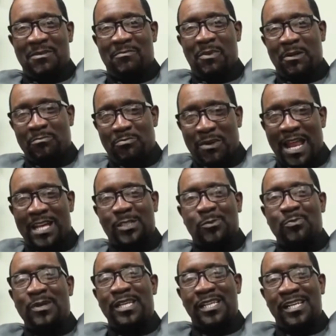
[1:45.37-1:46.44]
But
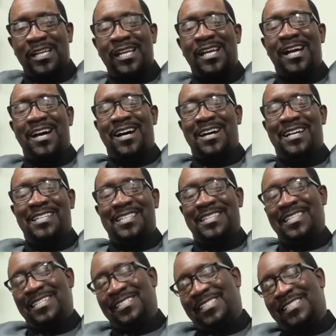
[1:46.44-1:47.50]
blessed be to God,
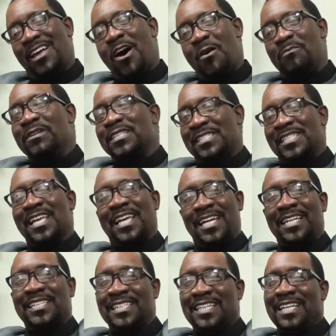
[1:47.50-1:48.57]
the psalmist
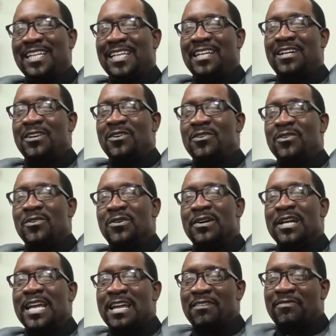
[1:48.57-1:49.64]
said,
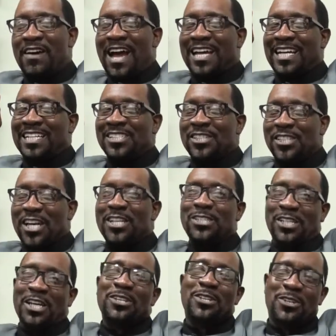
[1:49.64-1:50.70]
if I can
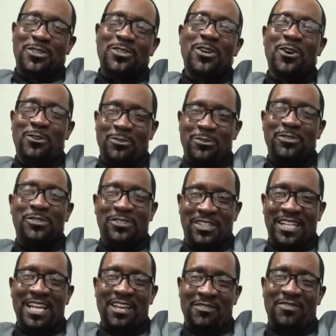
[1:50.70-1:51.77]
just get to church,
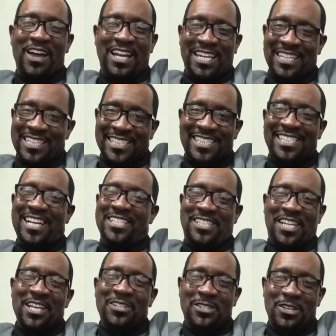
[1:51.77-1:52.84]
if I can
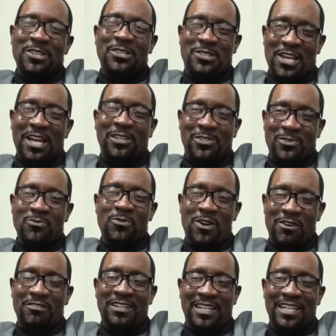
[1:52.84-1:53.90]
just get to the
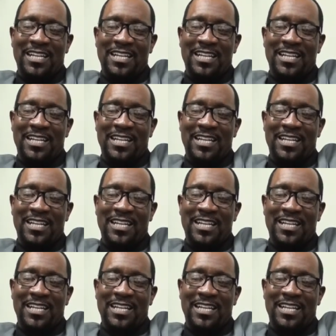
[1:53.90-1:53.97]
sanctuary,